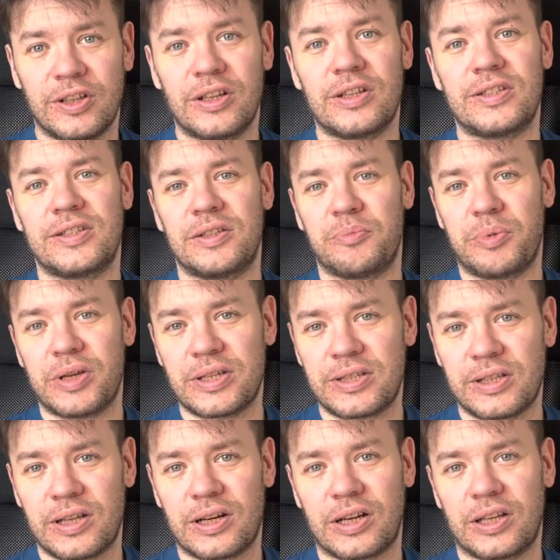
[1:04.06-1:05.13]
is the best
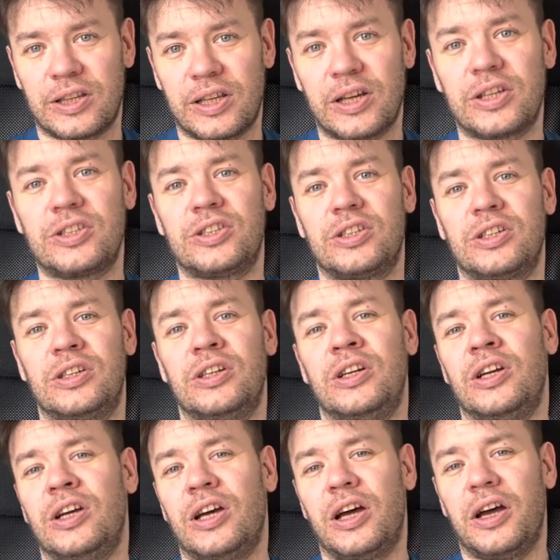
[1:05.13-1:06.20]
architecture
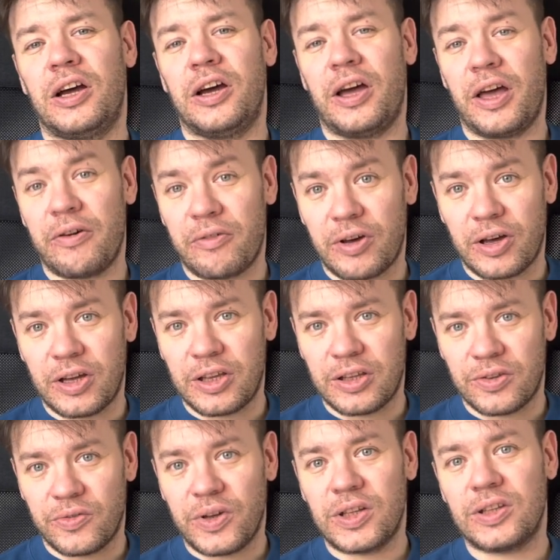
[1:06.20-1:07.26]
ever
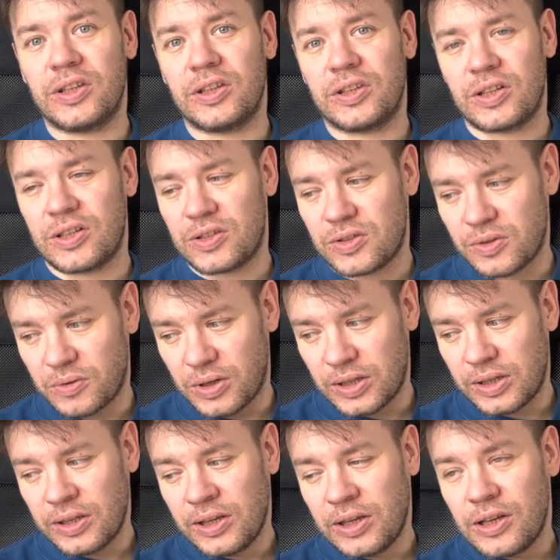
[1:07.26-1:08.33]
invented and so on.
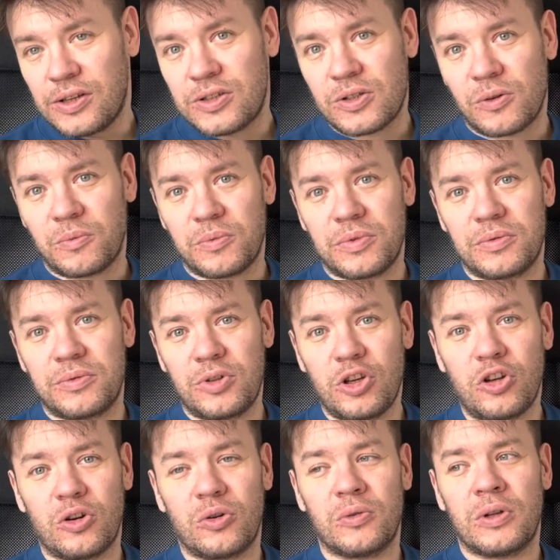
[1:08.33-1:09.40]
So,
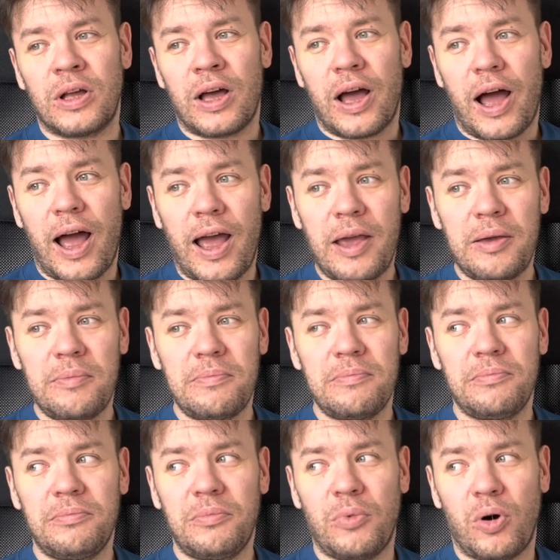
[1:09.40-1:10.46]

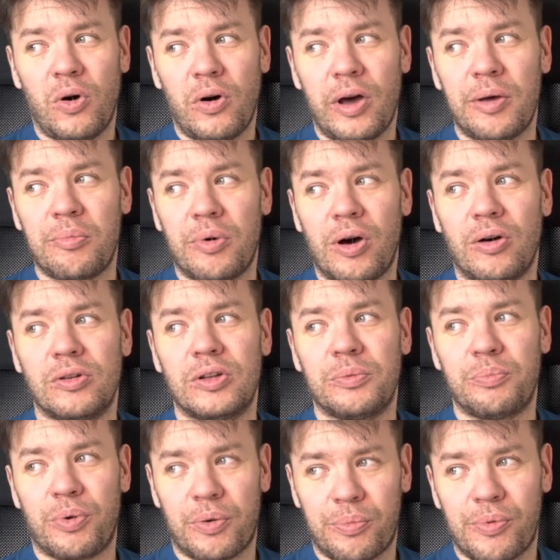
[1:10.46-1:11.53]
I'm more about the
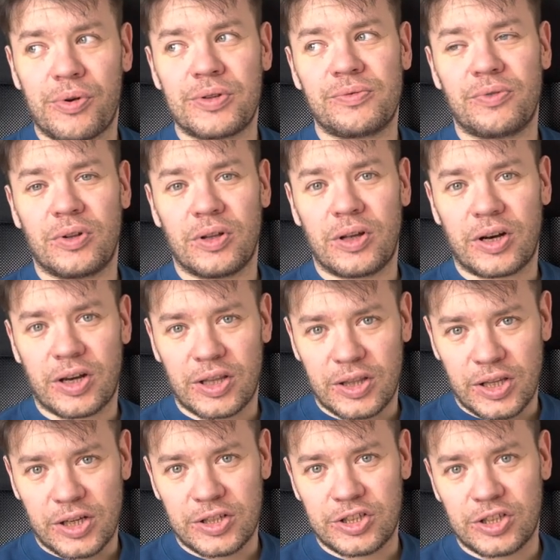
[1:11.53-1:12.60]
purposeful
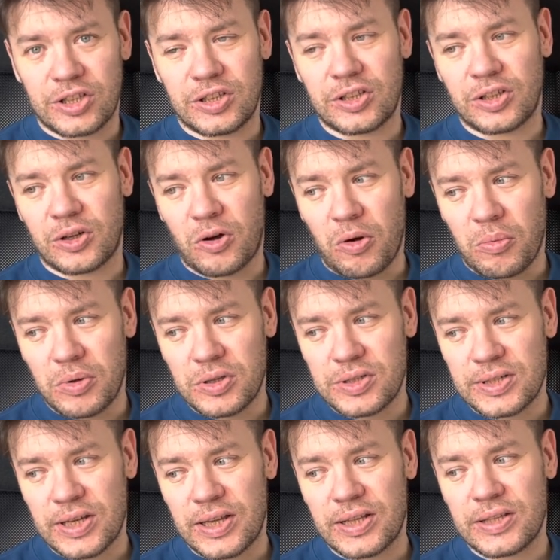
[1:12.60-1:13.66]
architecture and the common
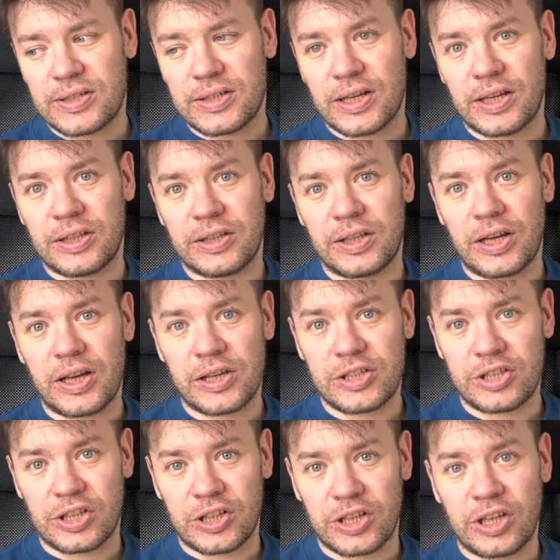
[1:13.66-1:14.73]
sense, and
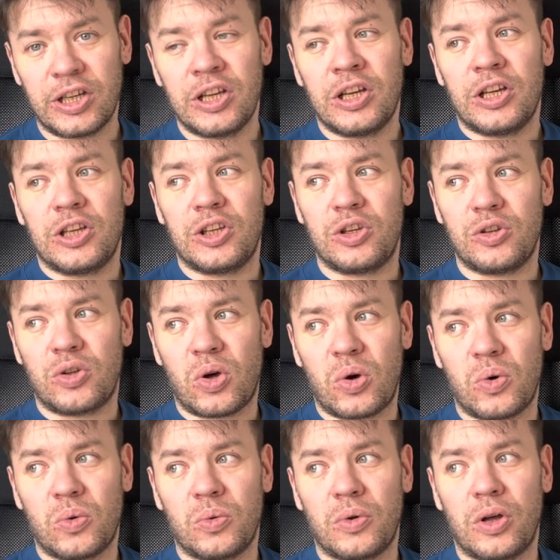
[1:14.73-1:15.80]
actually,
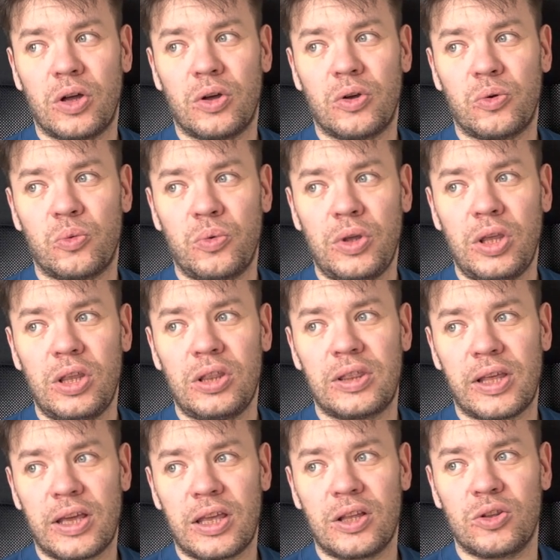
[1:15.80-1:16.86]
we
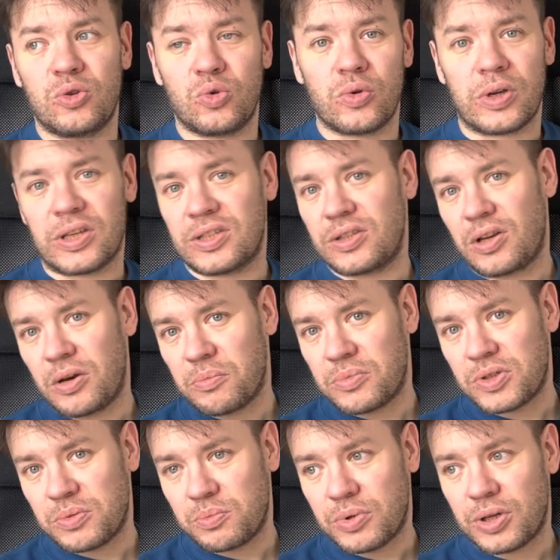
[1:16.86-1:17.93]
take in two
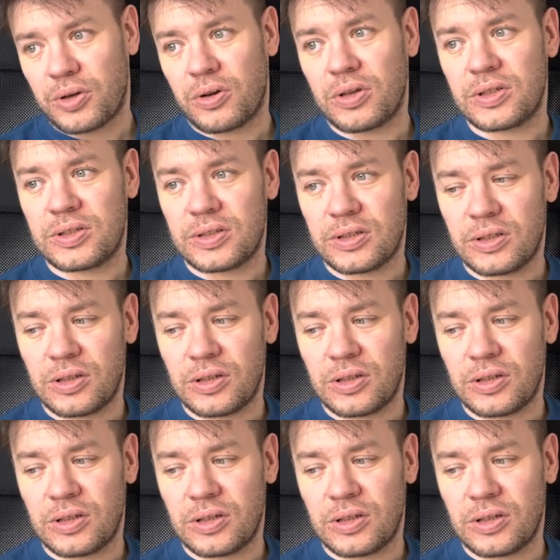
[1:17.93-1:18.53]
extremes because